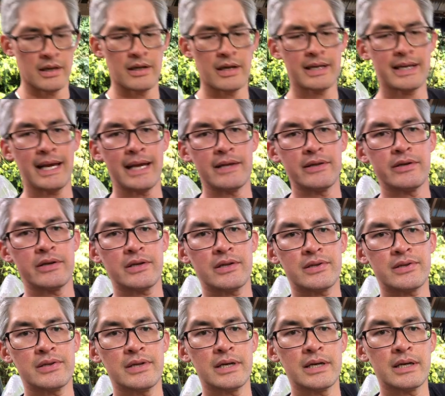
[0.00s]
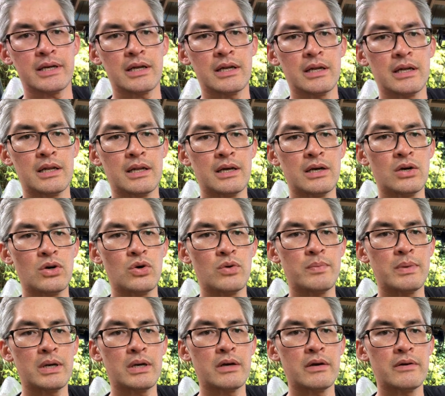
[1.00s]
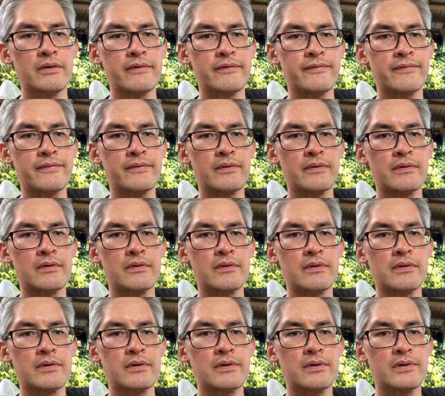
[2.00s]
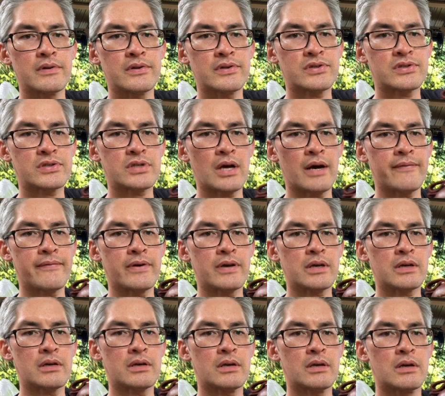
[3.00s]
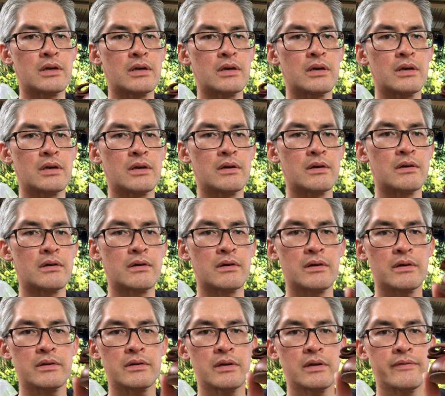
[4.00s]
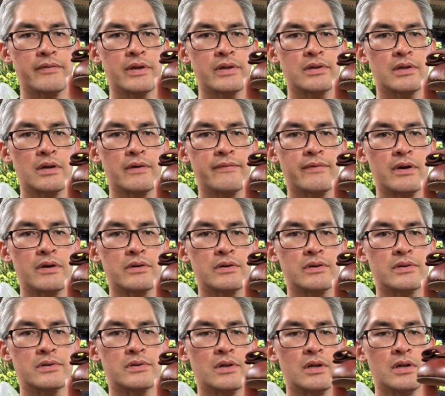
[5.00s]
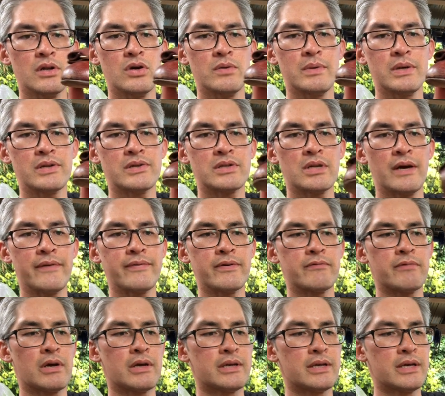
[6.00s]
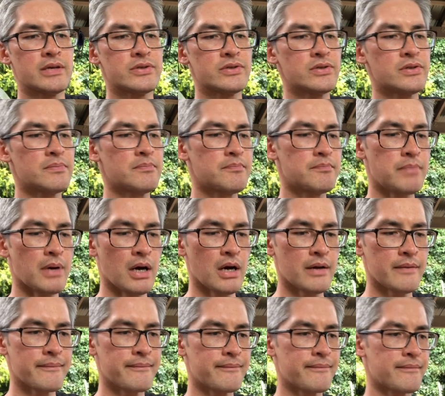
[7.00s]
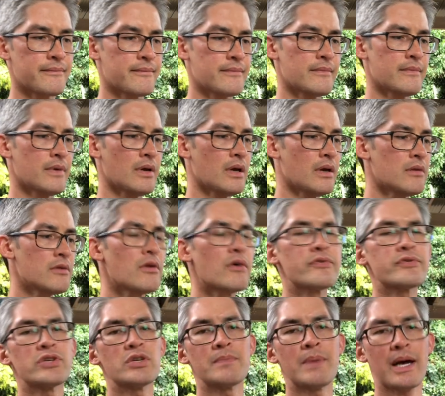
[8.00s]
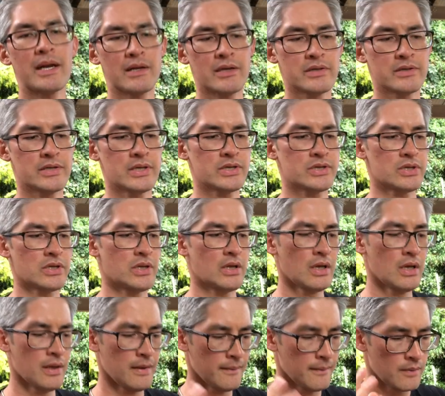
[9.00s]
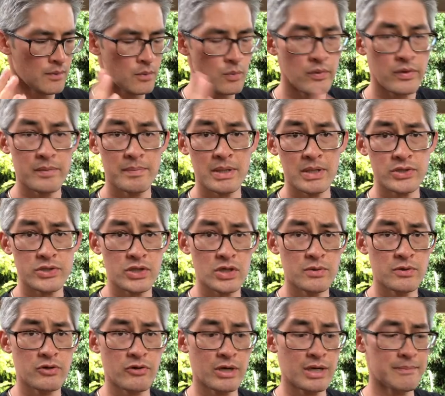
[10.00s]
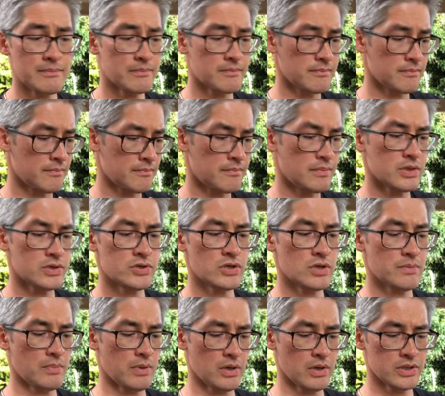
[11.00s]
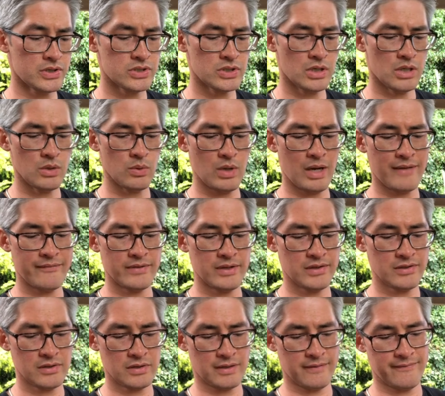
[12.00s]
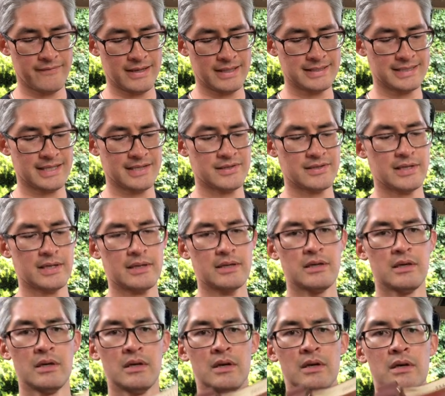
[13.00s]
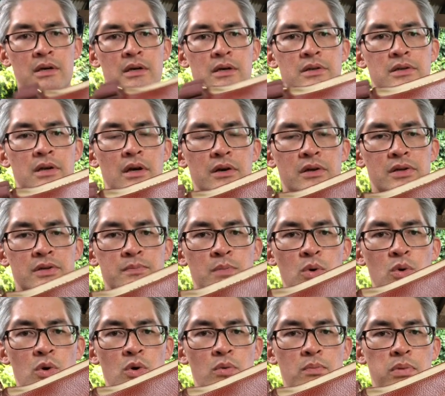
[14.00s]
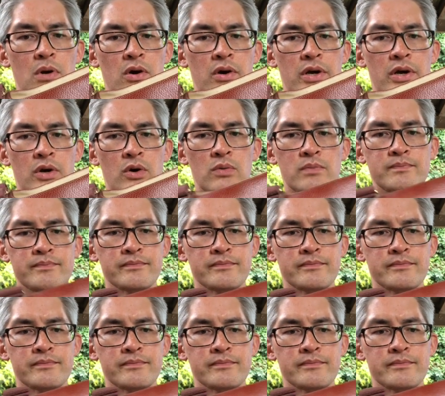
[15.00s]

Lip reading: Again, you can see a little bit of scuffing. Don't know if that's going to focus. A little bit of scuffing around the edges, but not too bad a condition. With a bit of shoe cream, a bit of shoe polish, I will have these looking fantastic. So, small little block heel.